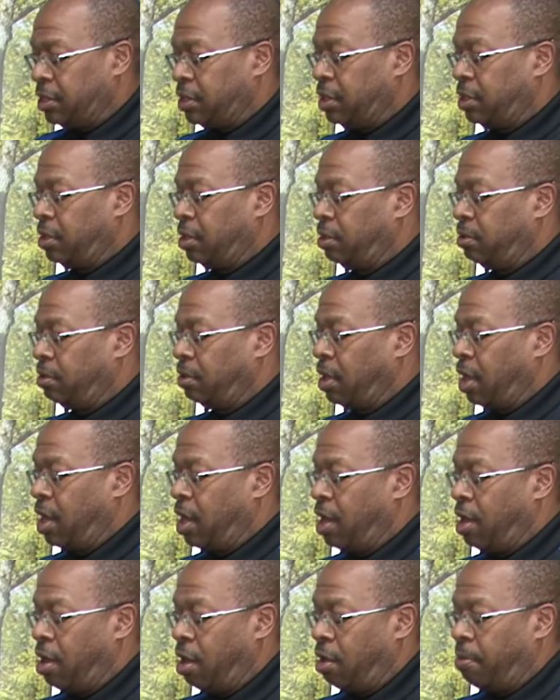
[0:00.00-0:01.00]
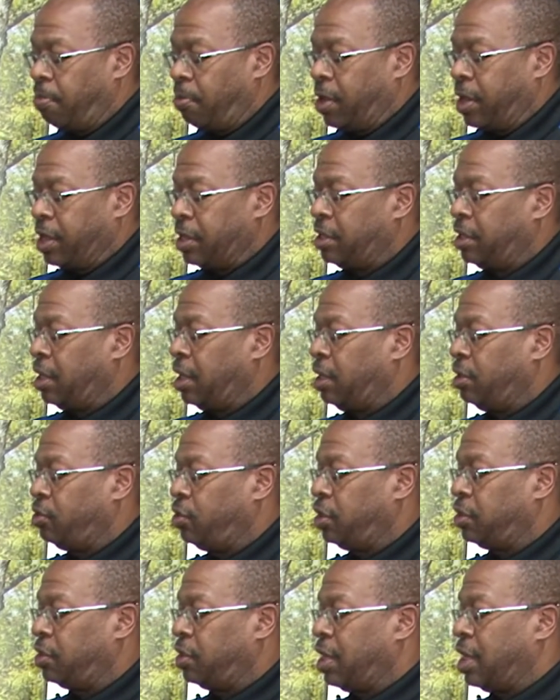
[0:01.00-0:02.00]
This is our product at
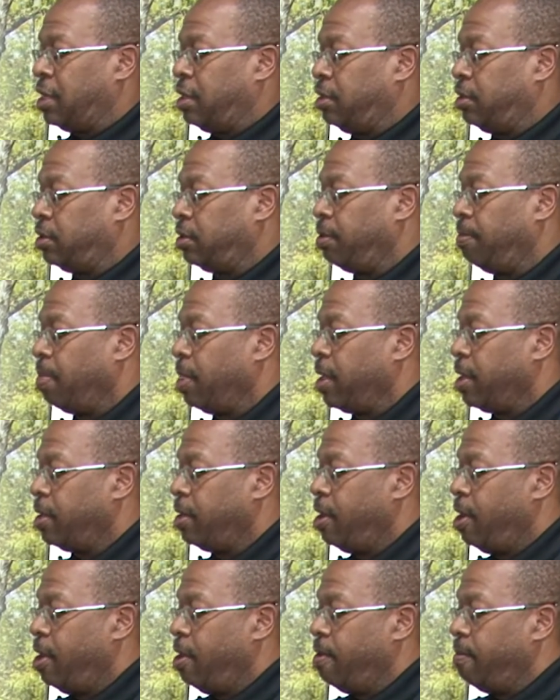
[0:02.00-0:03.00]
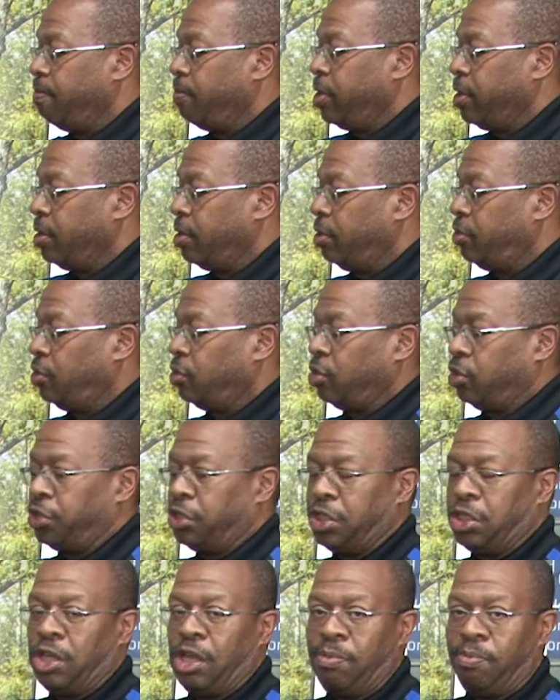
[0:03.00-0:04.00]
AGS Stainless. This is our
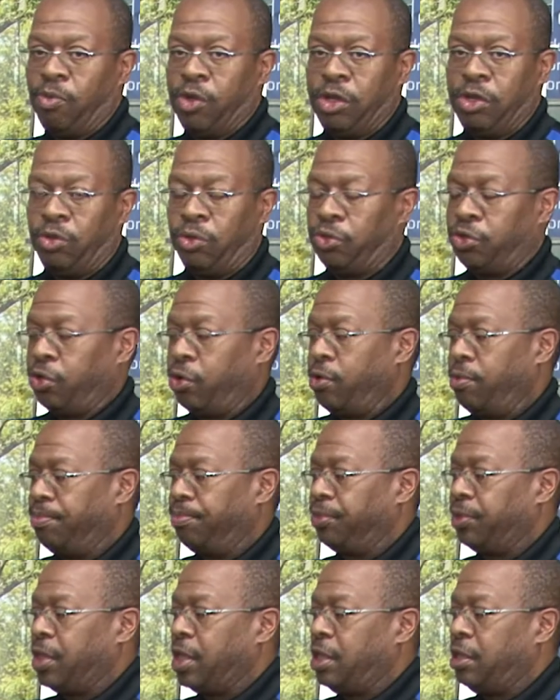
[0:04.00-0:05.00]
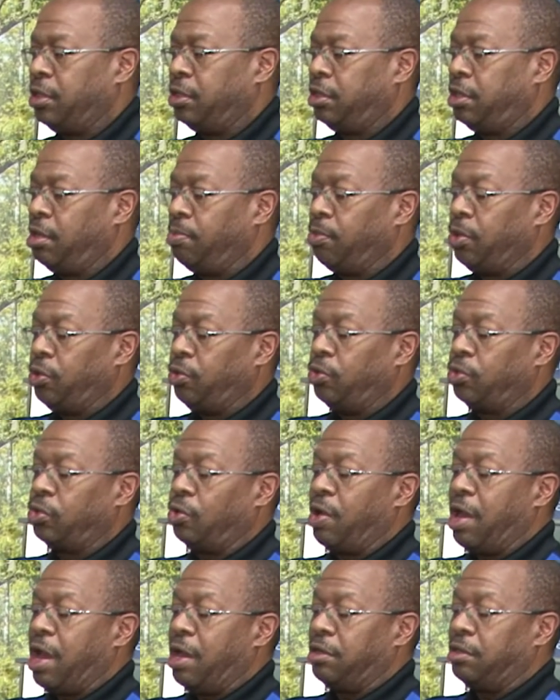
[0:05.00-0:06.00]
stem reducer, and the stem
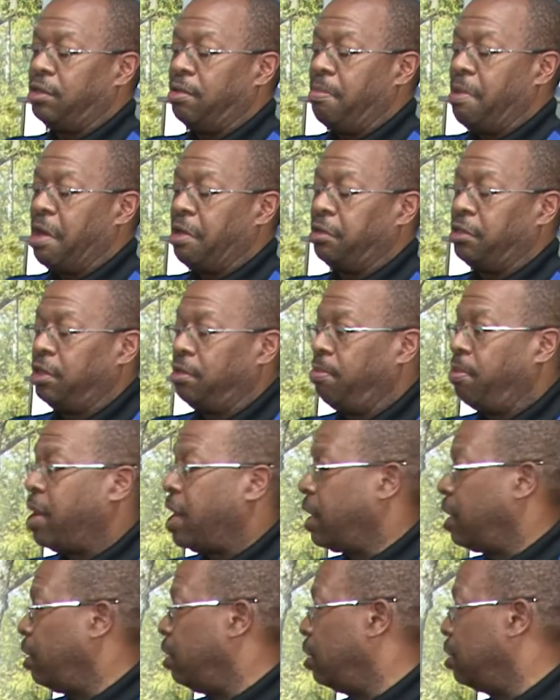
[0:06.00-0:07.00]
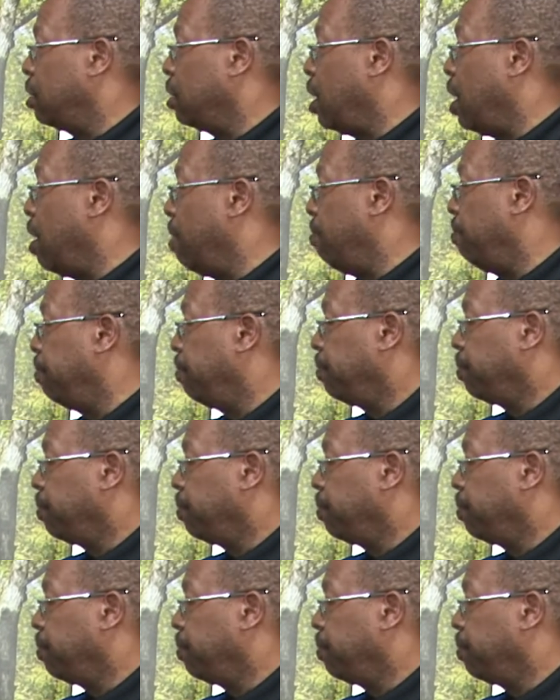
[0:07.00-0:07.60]
reducer has the mounting bracket on top.